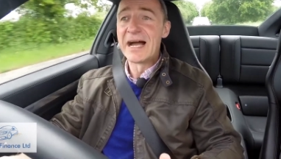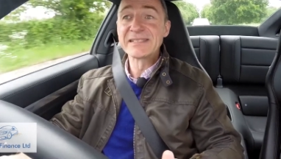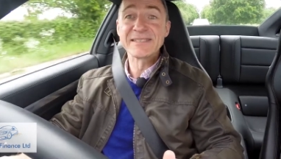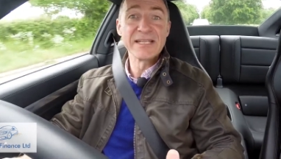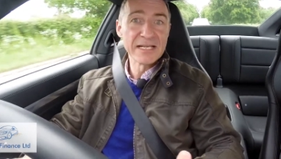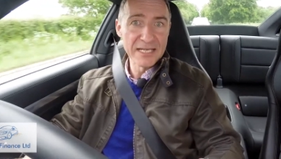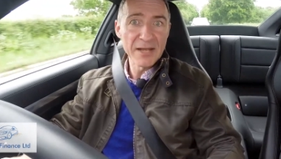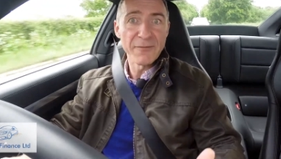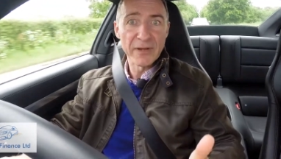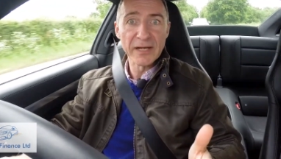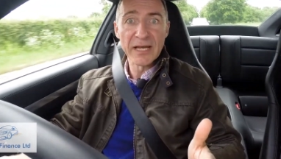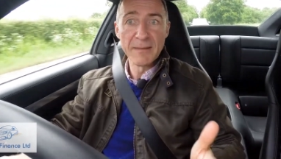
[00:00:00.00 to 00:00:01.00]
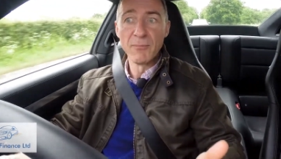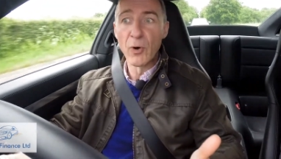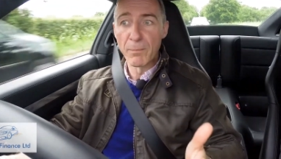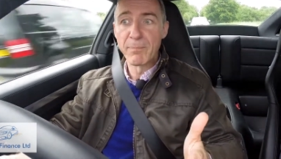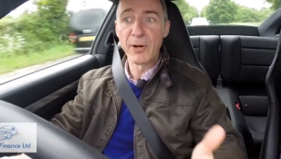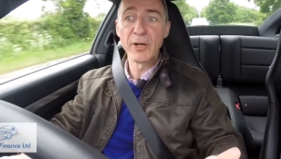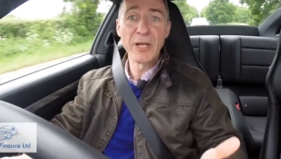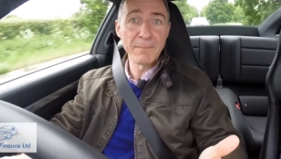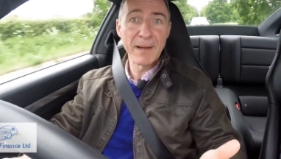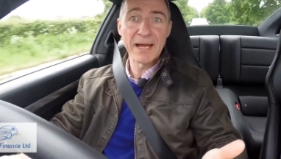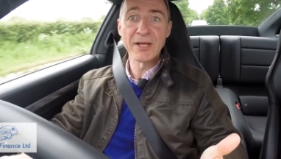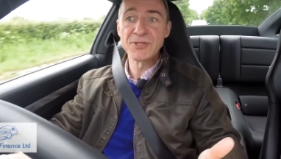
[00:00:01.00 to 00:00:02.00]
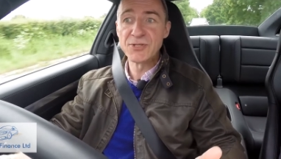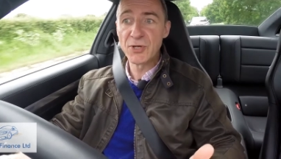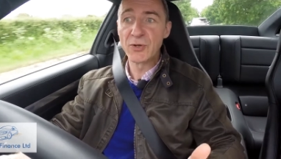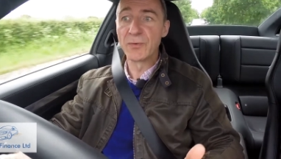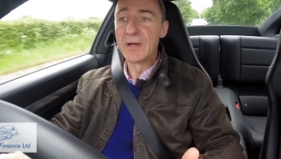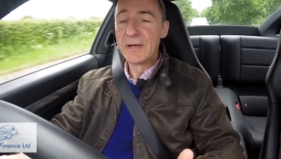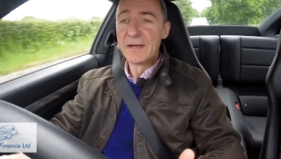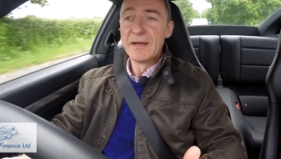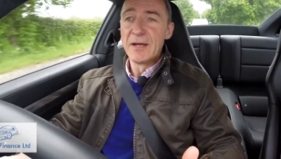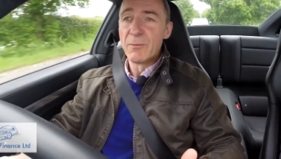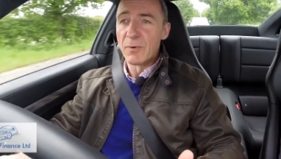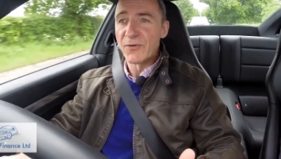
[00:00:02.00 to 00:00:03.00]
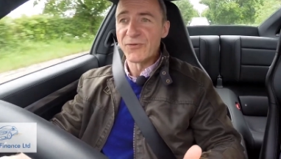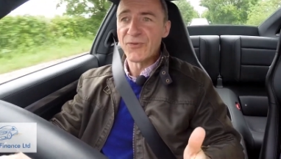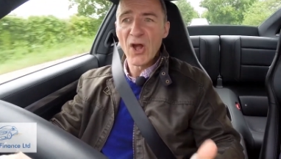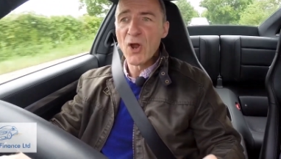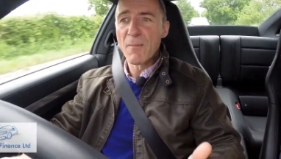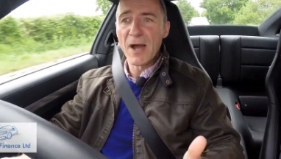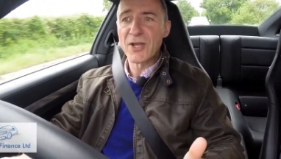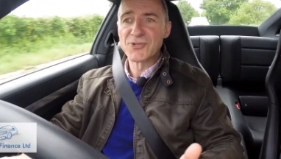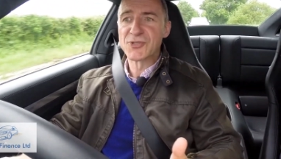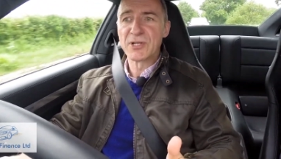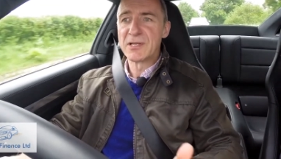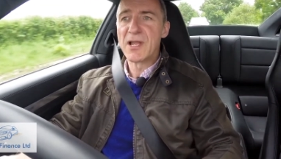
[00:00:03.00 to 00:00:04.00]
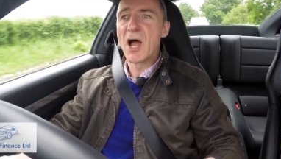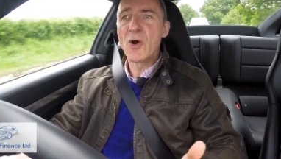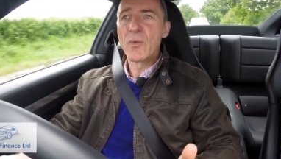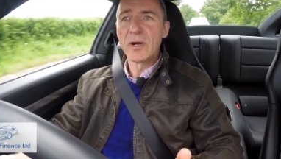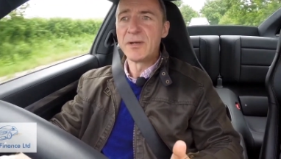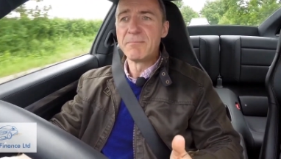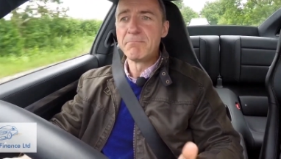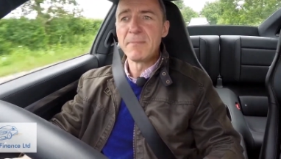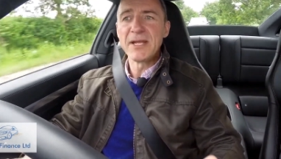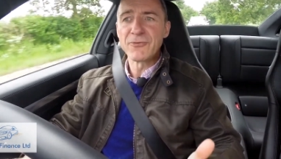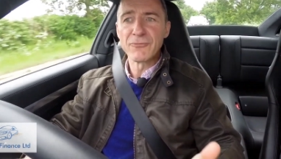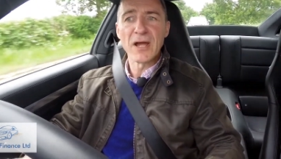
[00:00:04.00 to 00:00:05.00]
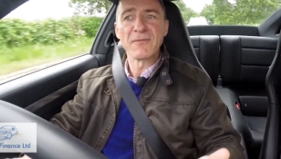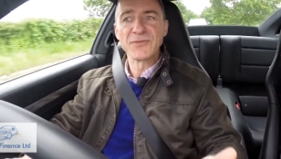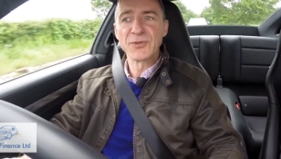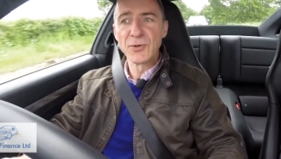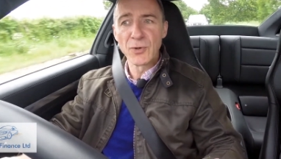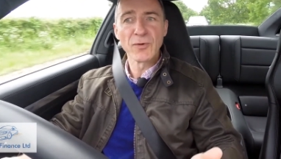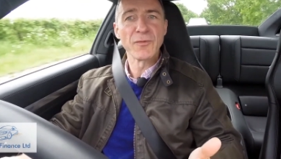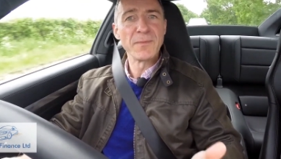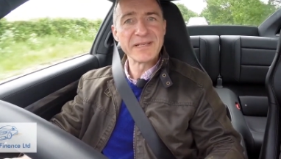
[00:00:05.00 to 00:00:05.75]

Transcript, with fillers: and significantly more pulling power, too. With so much low and mid-rev torque from